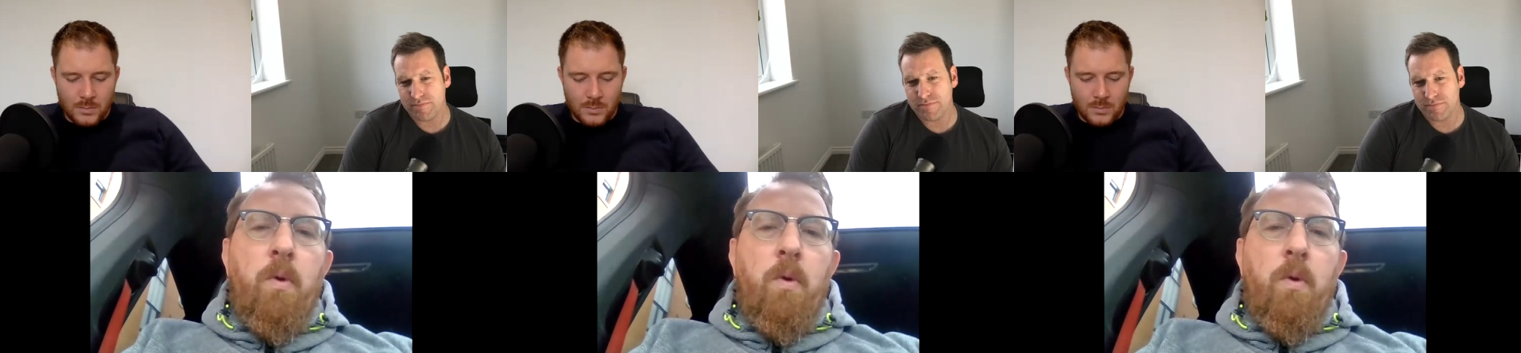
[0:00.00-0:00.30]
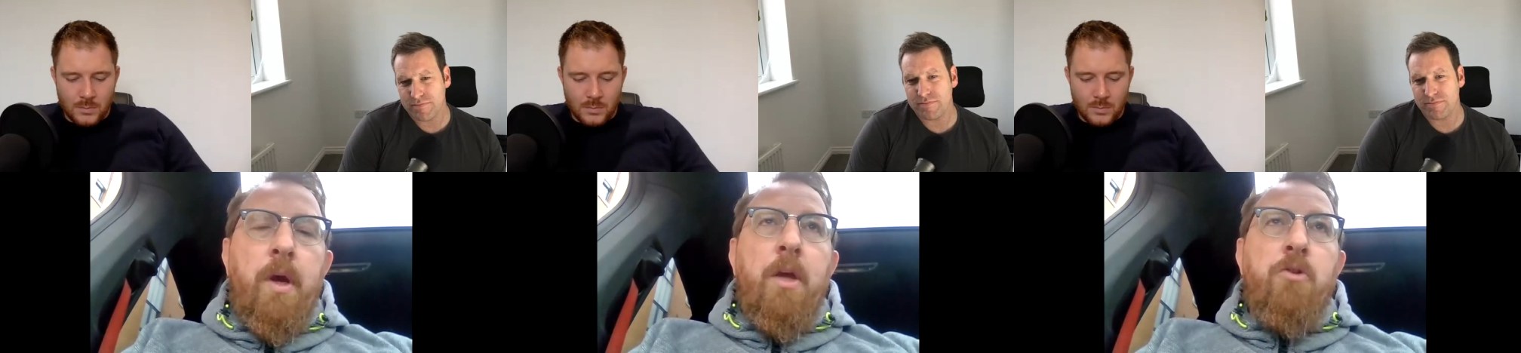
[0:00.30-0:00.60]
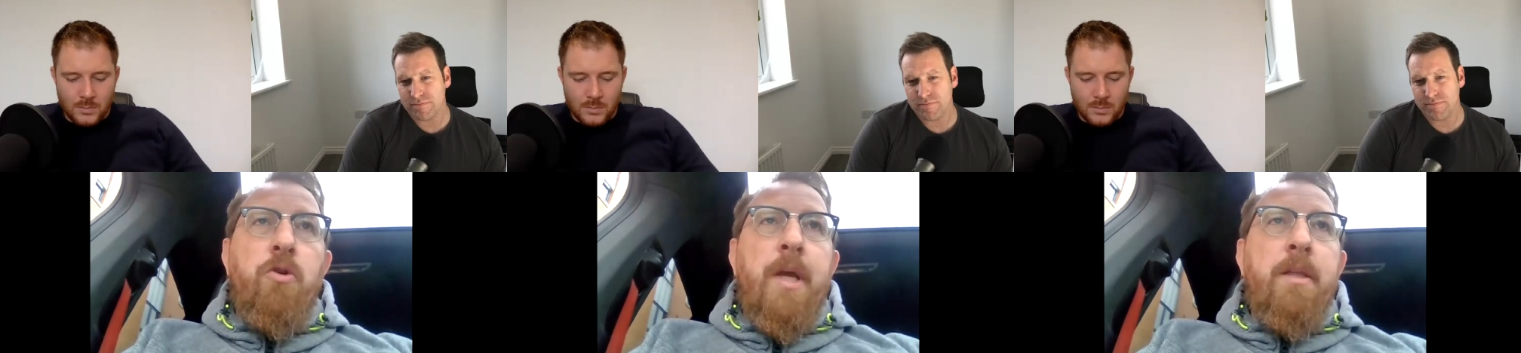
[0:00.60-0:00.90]
Speaker 1: Uh, two
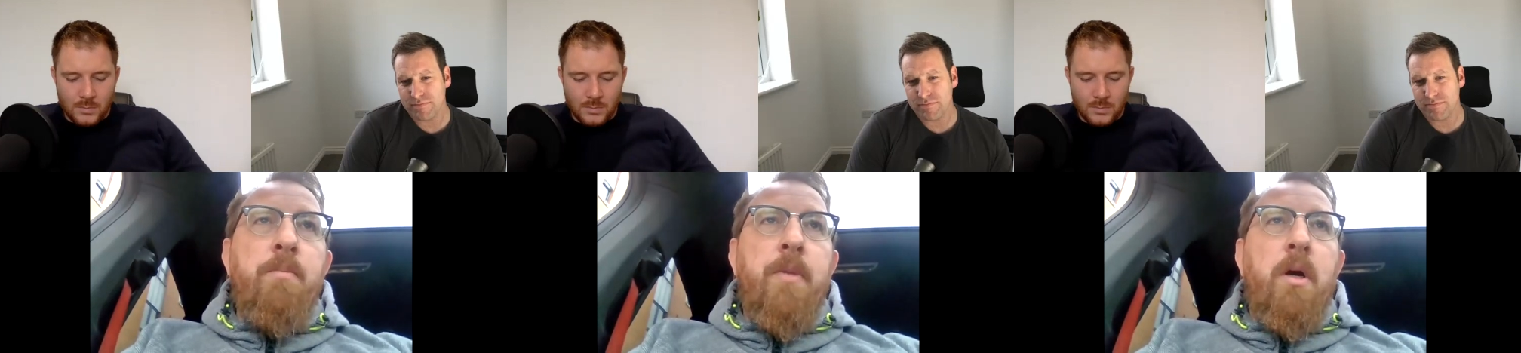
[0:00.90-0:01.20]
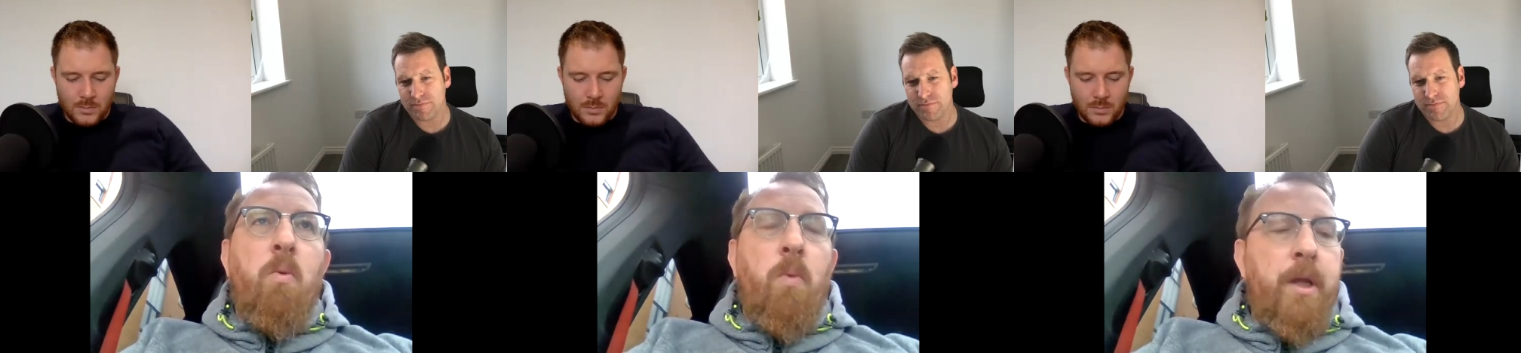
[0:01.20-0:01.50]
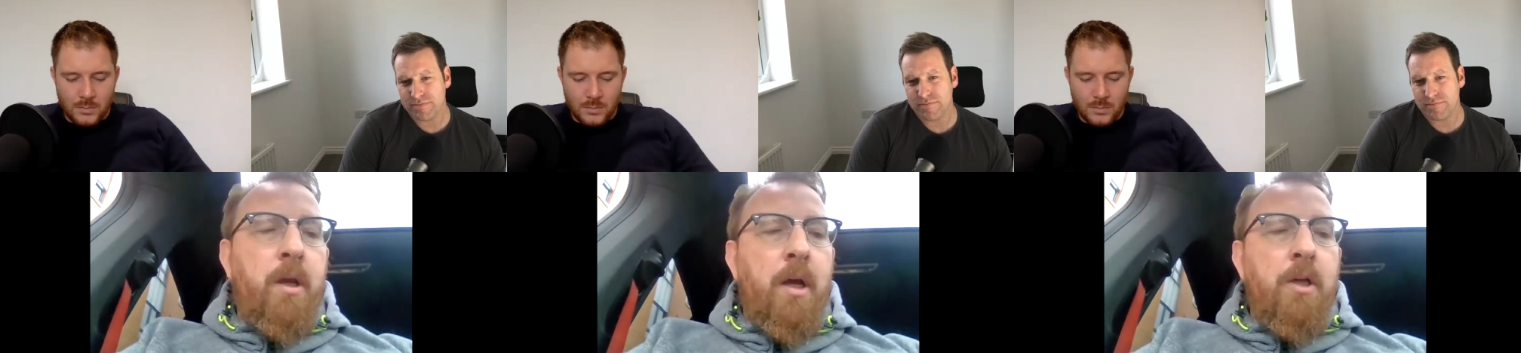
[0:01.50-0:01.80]
in Edinburgh, one
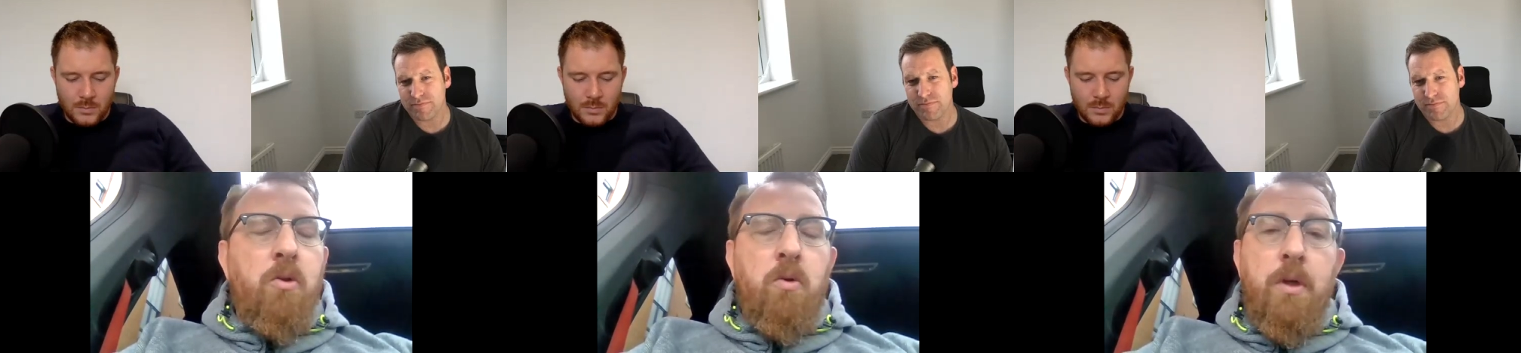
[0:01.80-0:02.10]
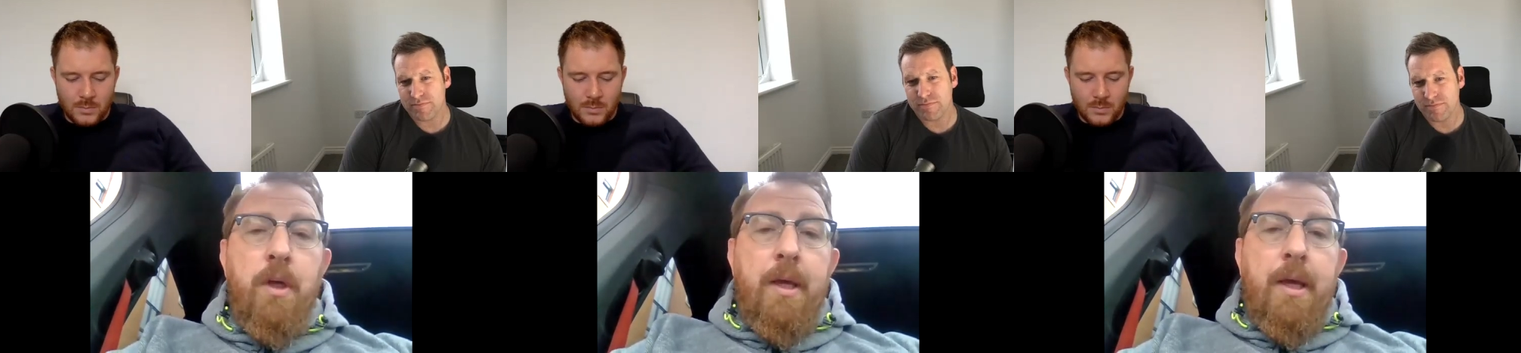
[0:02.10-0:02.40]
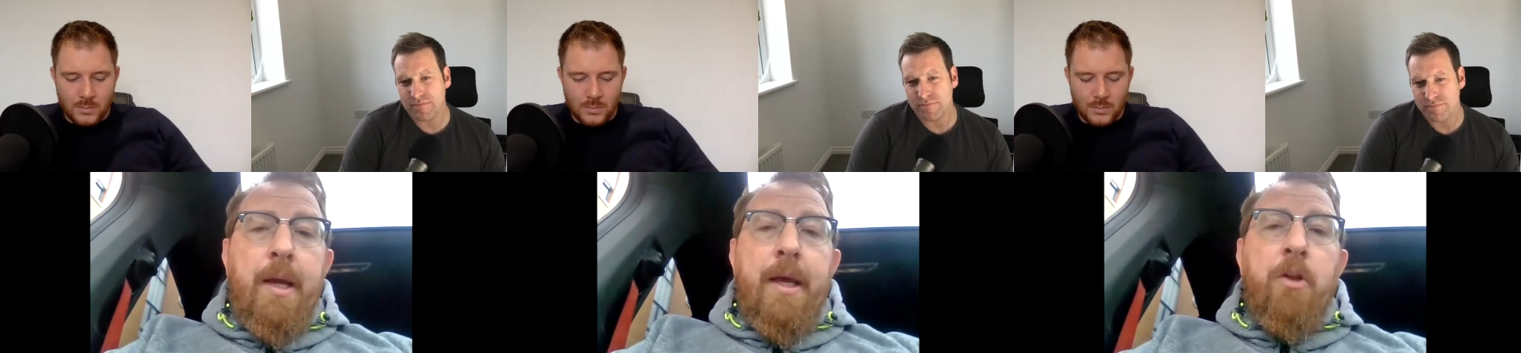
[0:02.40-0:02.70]
in Glasgow,
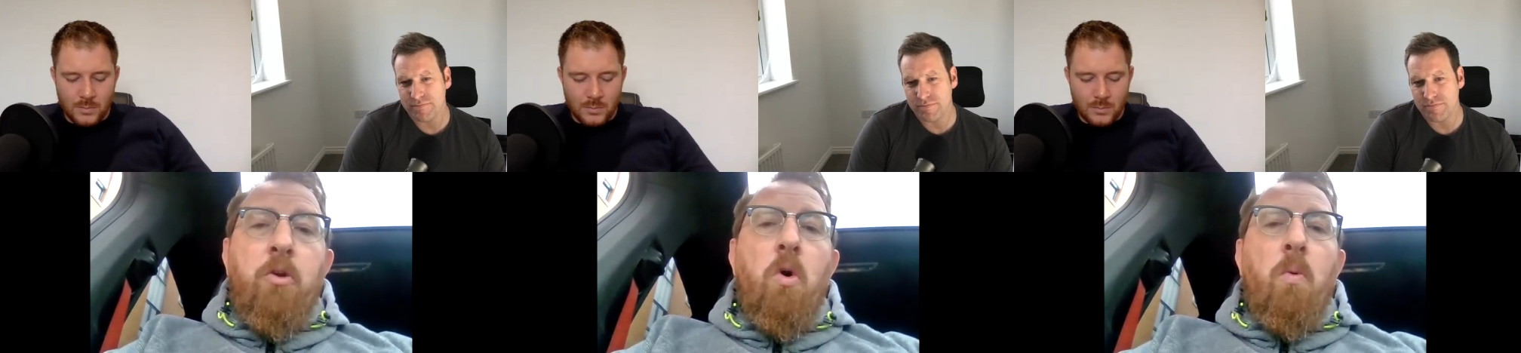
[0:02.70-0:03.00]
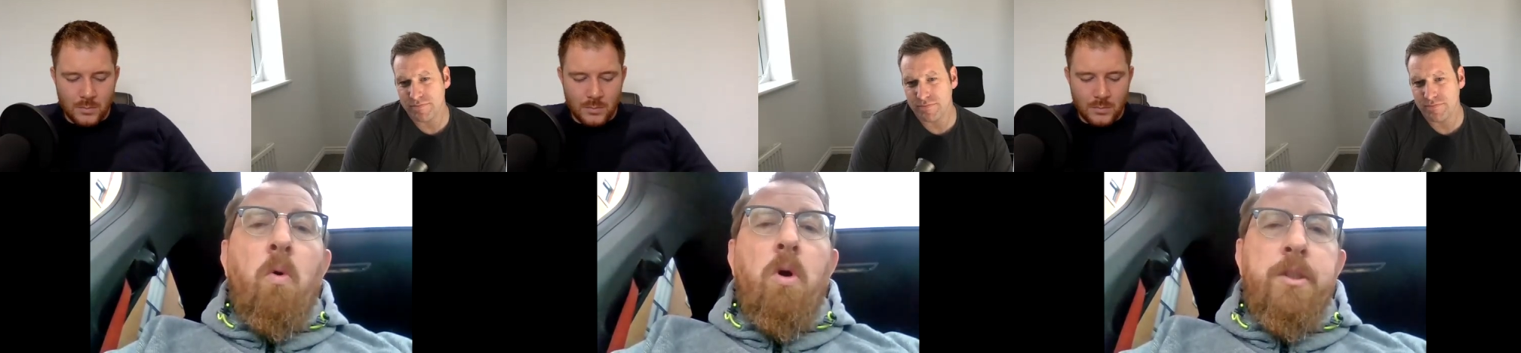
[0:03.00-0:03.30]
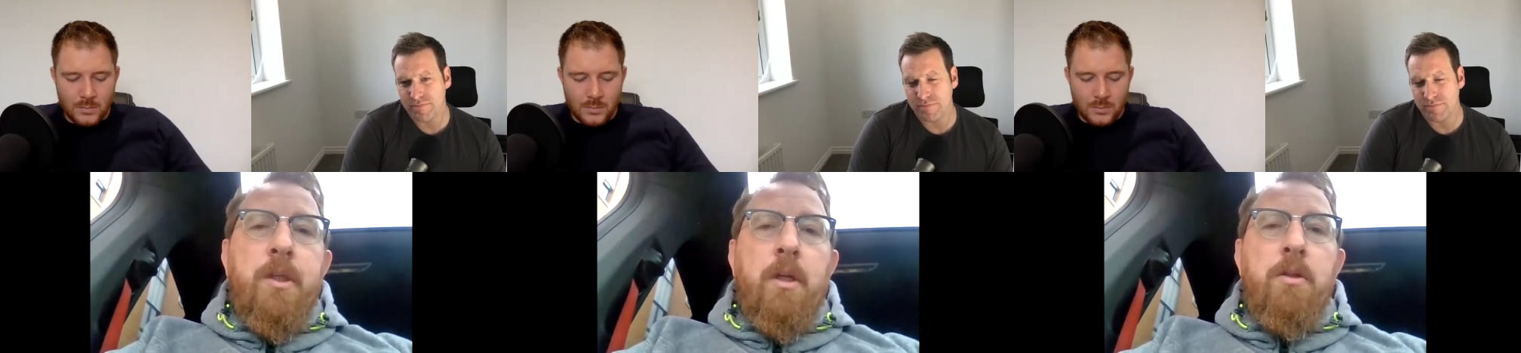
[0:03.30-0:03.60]
and they had hot water
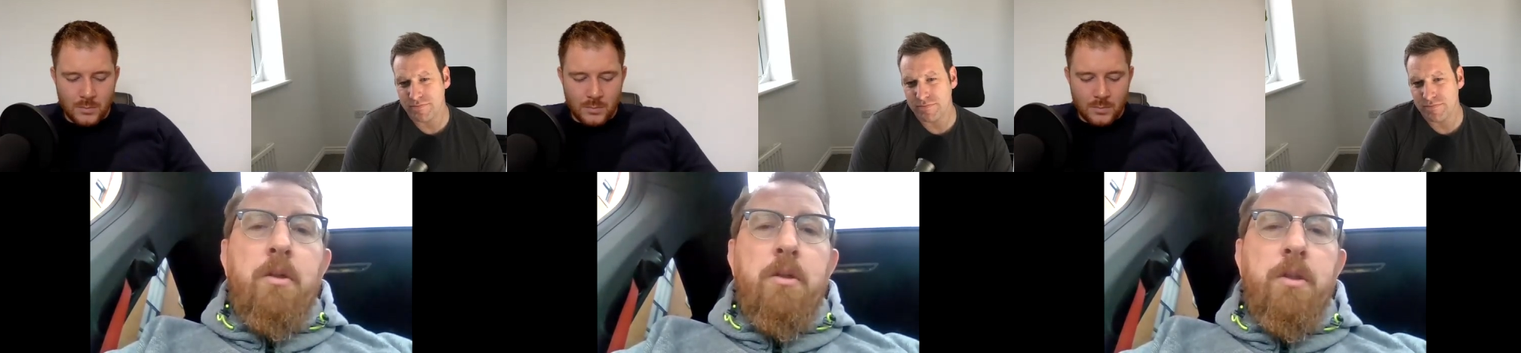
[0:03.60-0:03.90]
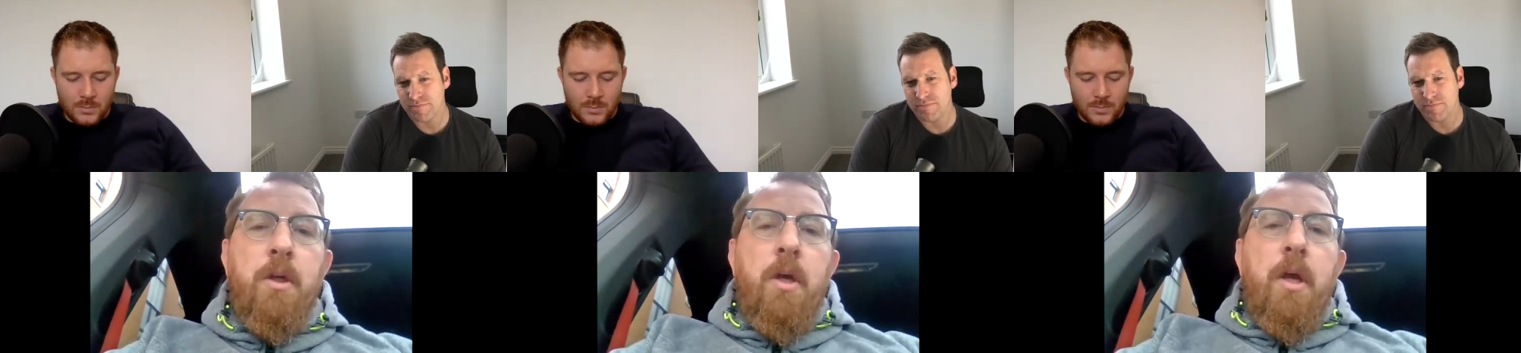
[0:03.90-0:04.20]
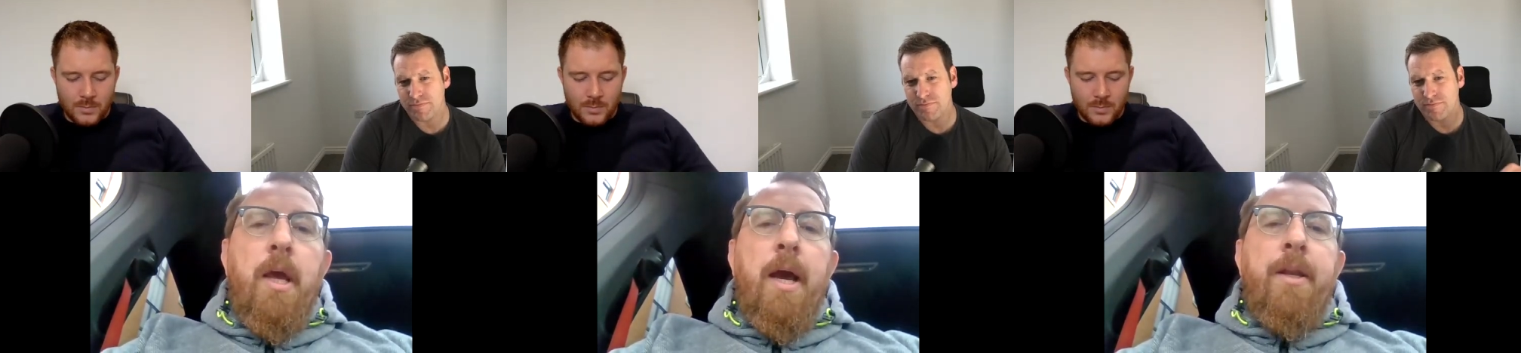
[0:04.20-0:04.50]
cylinders.
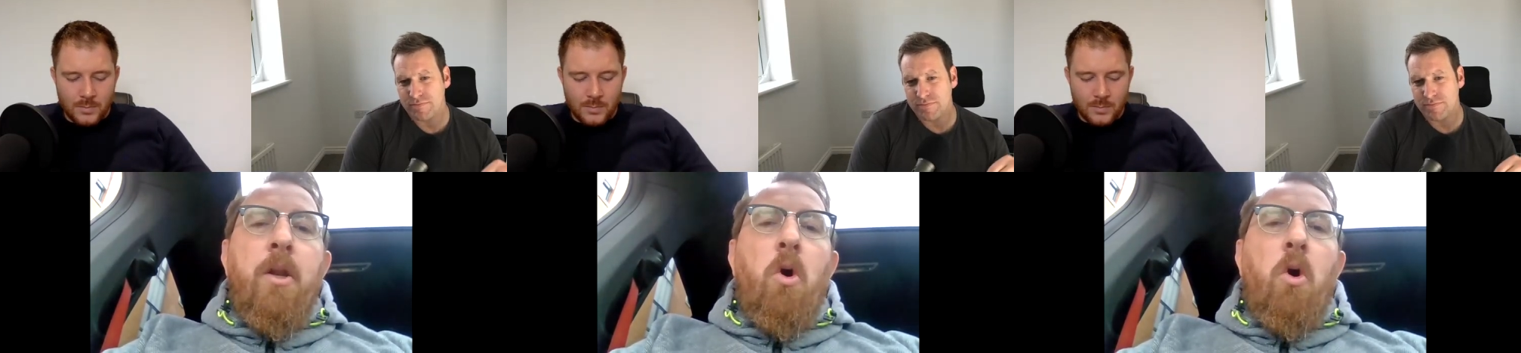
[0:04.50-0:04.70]
And